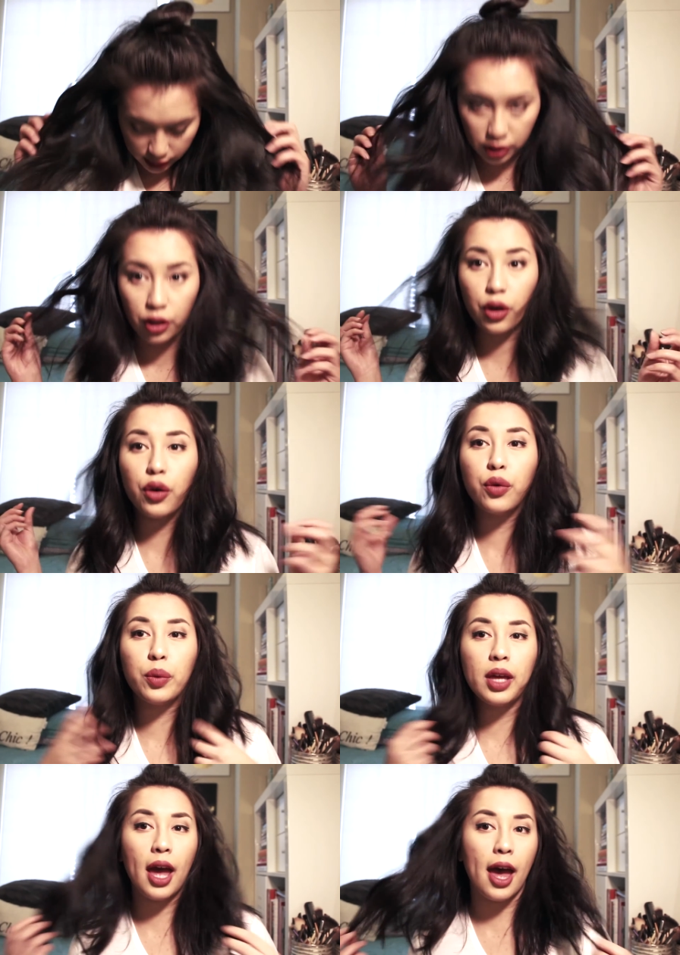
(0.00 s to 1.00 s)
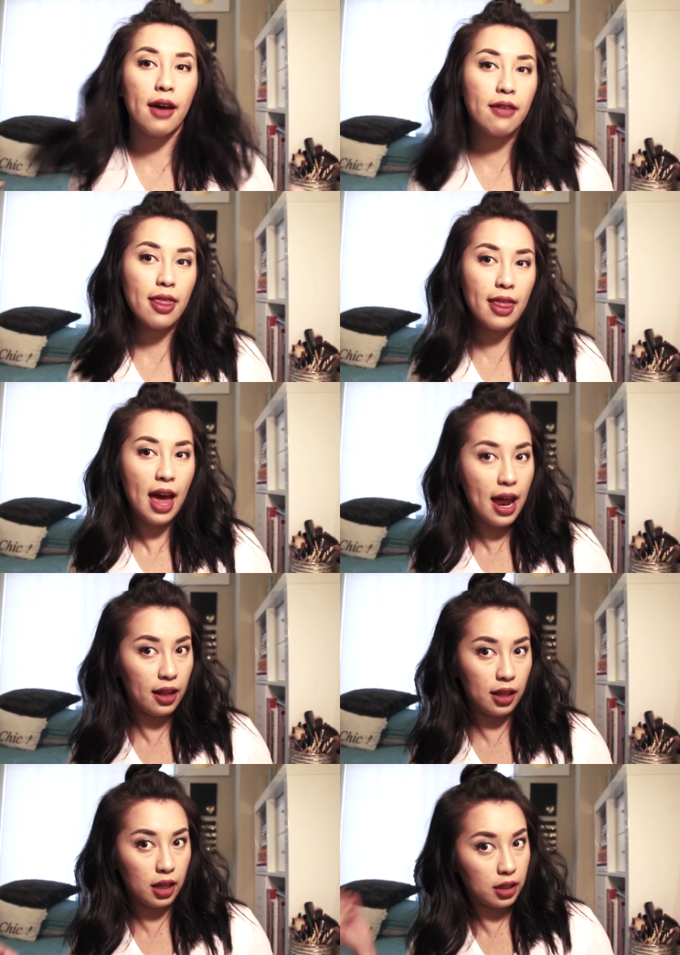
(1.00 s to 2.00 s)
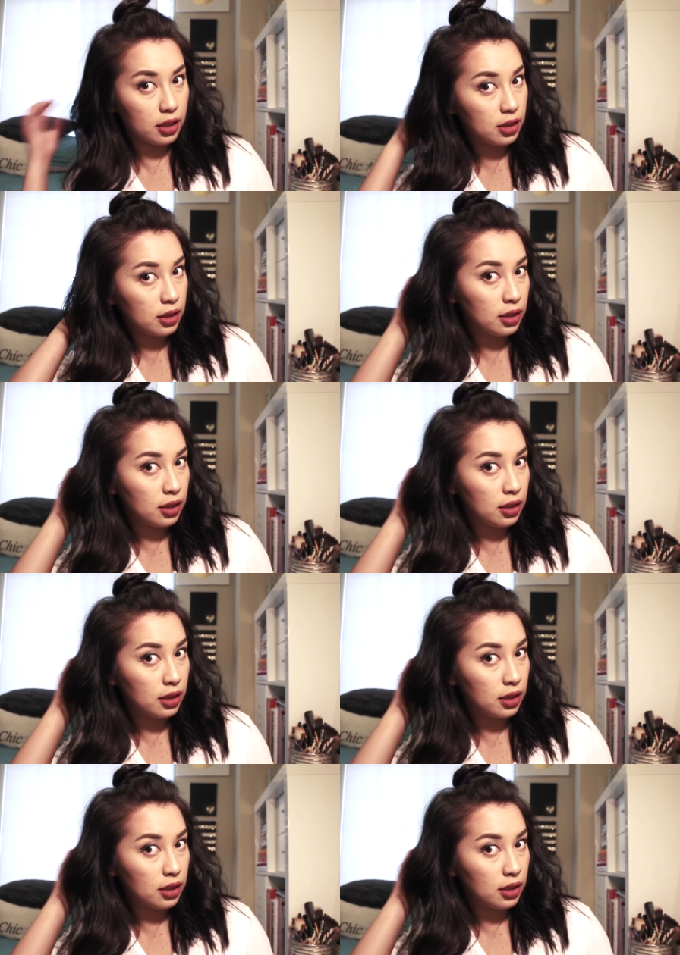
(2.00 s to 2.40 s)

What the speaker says: So we have that look.